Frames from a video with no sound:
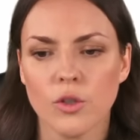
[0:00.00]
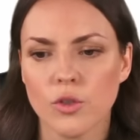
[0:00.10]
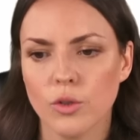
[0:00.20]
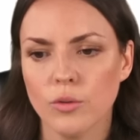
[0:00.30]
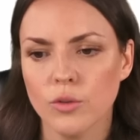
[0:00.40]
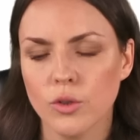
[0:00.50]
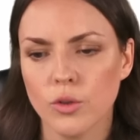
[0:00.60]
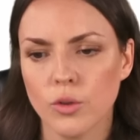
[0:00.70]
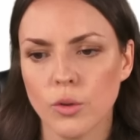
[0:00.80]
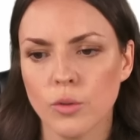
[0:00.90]
so
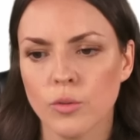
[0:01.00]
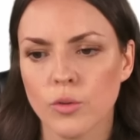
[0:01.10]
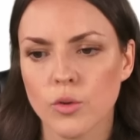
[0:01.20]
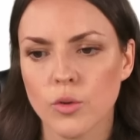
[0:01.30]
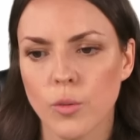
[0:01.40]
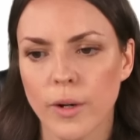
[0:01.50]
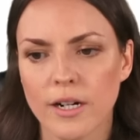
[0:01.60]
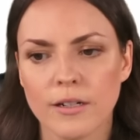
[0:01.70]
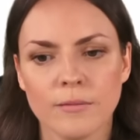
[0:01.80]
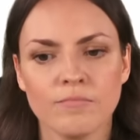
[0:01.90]
two
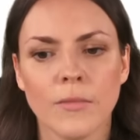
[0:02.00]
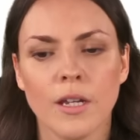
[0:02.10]
squared.